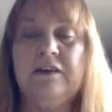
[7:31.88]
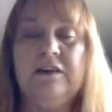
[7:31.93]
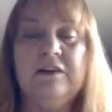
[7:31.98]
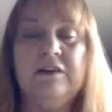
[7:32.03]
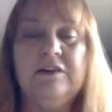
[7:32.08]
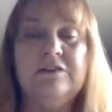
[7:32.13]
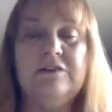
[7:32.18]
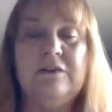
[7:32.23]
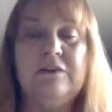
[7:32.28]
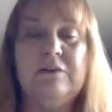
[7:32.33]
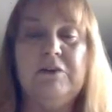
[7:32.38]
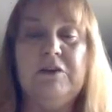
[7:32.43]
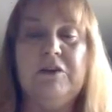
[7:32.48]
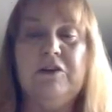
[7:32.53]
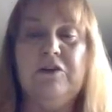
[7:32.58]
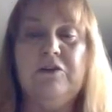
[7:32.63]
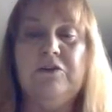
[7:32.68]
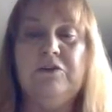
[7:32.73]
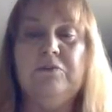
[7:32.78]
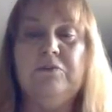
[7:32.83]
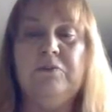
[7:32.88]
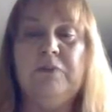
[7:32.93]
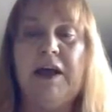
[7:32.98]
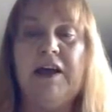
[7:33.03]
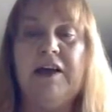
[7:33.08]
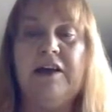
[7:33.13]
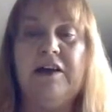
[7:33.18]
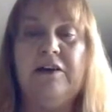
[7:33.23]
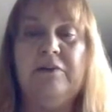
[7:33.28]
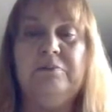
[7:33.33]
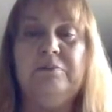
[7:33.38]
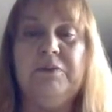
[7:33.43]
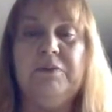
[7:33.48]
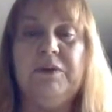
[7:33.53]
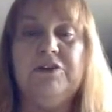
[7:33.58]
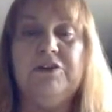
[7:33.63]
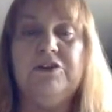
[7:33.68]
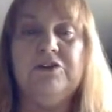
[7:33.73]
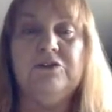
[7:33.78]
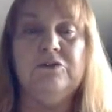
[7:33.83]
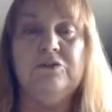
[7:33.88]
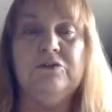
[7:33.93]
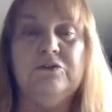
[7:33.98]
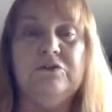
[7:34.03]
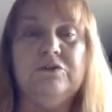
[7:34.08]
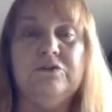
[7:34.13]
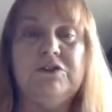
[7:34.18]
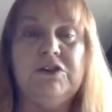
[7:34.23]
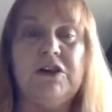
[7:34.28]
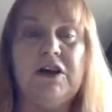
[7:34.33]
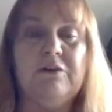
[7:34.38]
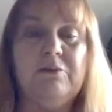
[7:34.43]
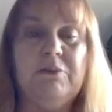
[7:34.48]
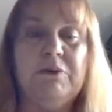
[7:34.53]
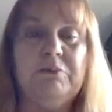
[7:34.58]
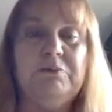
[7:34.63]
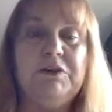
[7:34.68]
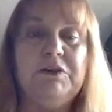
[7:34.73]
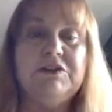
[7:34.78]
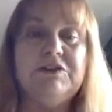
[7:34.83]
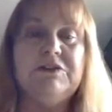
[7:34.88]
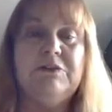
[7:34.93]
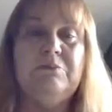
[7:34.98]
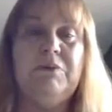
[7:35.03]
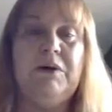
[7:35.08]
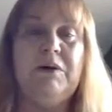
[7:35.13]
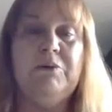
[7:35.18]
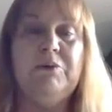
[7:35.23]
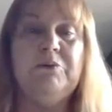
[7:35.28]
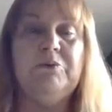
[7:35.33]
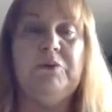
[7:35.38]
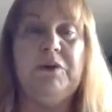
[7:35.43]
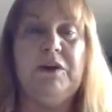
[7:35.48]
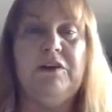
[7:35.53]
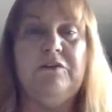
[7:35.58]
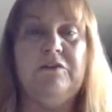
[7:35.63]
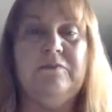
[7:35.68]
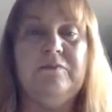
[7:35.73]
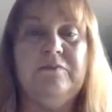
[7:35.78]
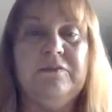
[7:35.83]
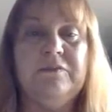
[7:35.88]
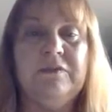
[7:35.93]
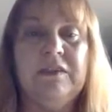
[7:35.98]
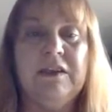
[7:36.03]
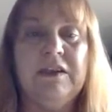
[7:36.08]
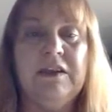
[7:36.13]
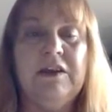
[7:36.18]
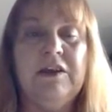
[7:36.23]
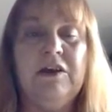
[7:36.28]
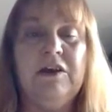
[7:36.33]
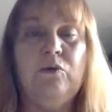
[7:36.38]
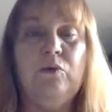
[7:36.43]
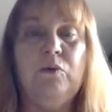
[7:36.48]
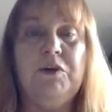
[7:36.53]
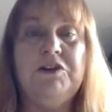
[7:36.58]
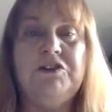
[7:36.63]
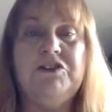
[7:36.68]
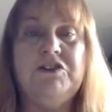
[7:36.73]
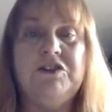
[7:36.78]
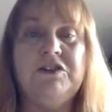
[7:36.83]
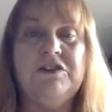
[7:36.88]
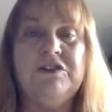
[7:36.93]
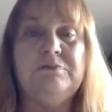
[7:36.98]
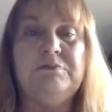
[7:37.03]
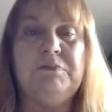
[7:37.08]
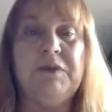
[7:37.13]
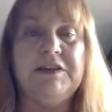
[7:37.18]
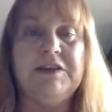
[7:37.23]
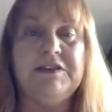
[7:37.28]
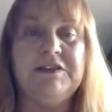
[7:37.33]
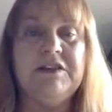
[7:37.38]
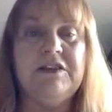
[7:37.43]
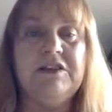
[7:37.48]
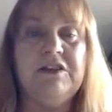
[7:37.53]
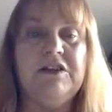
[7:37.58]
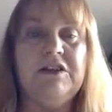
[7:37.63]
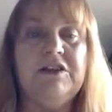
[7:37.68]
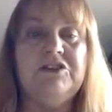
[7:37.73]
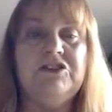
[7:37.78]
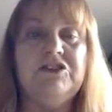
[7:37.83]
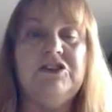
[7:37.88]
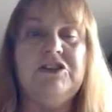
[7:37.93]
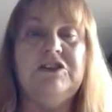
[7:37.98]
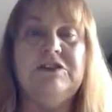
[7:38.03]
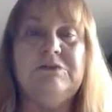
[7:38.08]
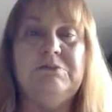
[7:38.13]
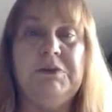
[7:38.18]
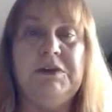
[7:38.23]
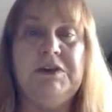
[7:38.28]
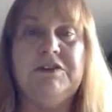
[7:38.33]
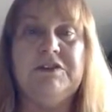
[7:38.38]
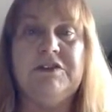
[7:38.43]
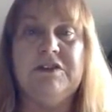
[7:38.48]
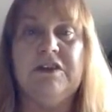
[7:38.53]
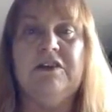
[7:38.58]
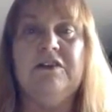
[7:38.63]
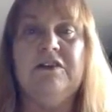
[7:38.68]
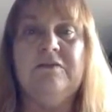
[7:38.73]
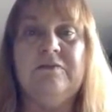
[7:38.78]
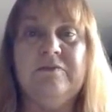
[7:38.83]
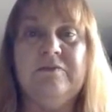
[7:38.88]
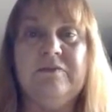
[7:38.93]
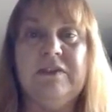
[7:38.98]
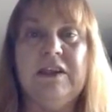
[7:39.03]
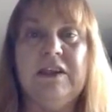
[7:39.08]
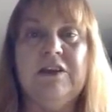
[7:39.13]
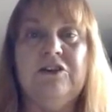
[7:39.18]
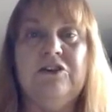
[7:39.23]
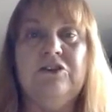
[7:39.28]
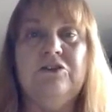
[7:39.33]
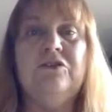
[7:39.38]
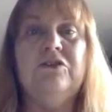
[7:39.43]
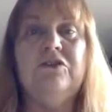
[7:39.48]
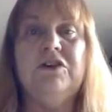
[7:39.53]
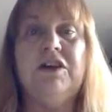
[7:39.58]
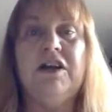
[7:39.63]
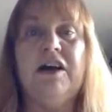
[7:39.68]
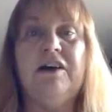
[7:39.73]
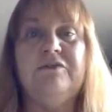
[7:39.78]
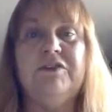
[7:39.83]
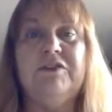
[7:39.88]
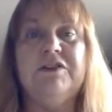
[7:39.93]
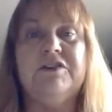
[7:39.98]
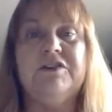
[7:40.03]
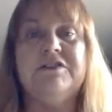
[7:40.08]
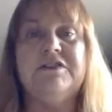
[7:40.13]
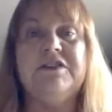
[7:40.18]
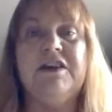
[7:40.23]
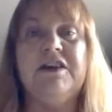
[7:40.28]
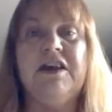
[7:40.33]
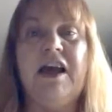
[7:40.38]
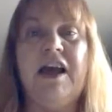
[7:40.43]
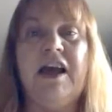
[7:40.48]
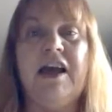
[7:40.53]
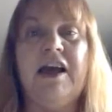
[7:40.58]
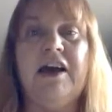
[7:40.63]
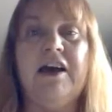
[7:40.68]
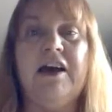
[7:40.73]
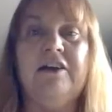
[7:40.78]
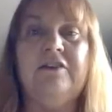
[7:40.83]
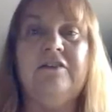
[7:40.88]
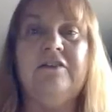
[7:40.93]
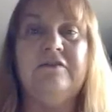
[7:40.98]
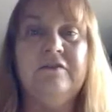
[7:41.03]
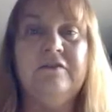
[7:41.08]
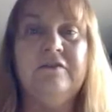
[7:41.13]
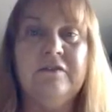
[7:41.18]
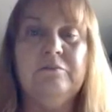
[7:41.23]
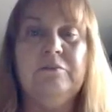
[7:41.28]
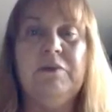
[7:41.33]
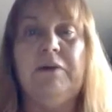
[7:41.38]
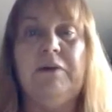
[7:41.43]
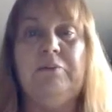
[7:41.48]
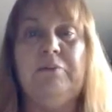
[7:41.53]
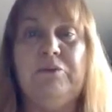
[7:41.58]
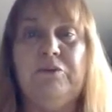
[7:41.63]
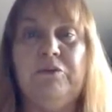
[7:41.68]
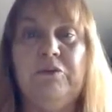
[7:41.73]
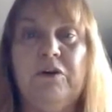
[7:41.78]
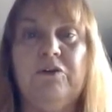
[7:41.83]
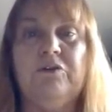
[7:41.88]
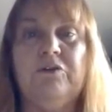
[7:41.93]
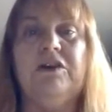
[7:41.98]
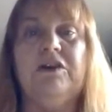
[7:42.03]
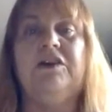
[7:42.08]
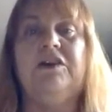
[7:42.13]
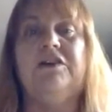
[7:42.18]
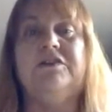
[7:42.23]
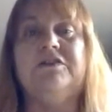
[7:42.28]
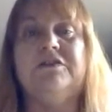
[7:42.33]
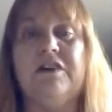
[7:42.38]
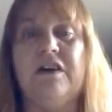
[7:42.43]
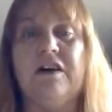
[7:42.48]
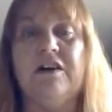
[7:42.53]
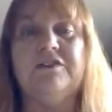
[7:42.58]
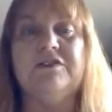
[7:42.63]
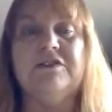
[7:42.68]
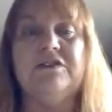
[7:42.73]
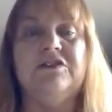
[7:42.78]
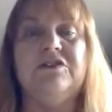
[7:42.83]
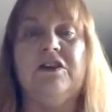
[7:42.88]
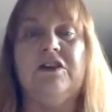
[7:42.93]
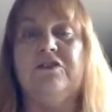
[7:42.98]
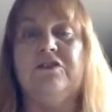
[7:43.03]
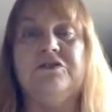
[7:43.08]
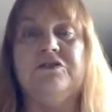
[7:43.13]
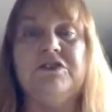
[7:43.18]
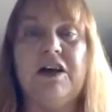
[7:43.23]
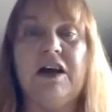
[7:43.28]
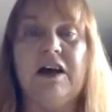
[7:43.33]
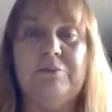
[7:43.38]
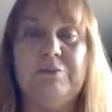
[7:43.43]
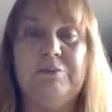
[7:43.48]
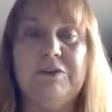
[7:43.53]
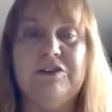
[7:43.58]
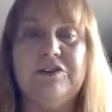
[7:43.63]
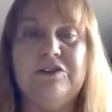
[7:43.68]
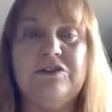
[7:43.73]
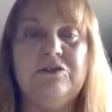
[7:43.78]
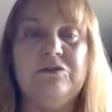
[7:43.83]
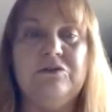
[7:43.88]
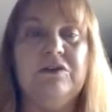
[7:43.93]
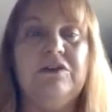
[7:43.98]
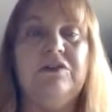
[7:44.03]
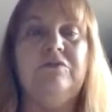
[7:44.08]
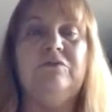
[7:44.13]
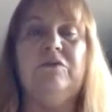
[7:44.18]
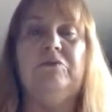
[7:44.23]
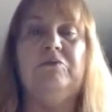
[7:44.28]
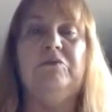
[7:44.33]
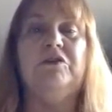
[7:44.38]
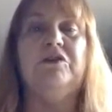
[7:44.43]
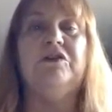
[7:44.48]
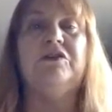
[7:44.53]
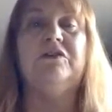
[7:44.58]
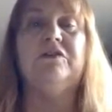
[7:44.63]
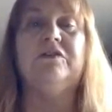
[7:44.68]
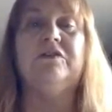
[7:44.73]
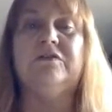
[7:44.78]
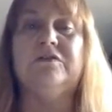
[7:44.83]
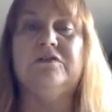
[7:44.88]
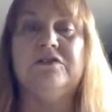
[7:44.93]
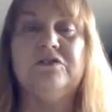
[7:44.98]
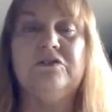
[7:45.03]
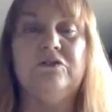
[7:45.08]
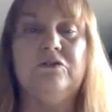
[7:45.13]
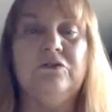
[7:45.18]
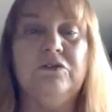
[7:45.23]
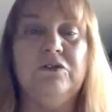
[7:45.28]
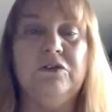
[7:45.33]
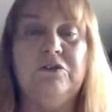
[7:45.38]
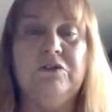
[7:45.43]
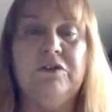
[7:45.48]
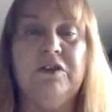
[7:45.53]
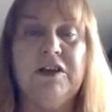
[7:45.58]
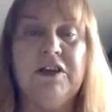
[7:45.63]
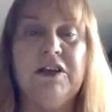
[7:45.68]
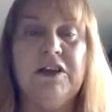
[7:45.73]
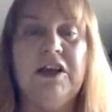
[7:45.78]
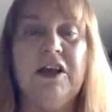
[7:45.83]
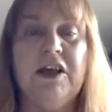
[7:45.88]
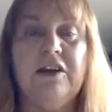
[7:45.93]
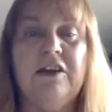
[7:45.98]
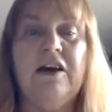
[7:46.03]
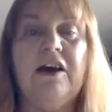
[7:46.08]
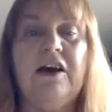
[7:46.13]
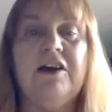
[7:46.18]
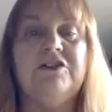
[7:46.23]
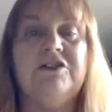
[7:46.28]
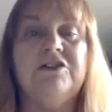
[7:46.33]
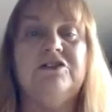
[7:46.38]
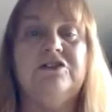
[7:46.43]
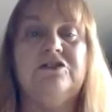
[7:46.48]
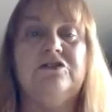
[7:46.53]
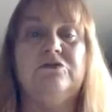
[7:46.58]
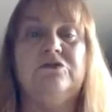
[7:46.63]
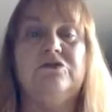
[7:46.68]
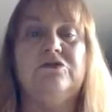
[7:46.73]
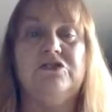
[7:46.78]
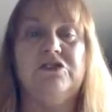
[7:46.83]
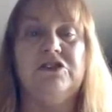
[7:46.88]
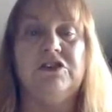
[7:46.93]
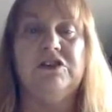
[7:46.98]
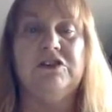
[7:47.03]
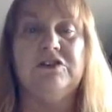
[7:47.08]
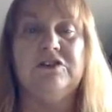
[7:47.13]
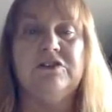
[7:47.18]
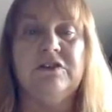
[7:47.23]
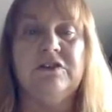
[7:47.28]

So I'm going to go back up and talk about pizza bubble bread, which is basically a cheese pizza. You could obviously add pepperoni, sausage, other toppings to it. When we're in school, again, I just do cheese.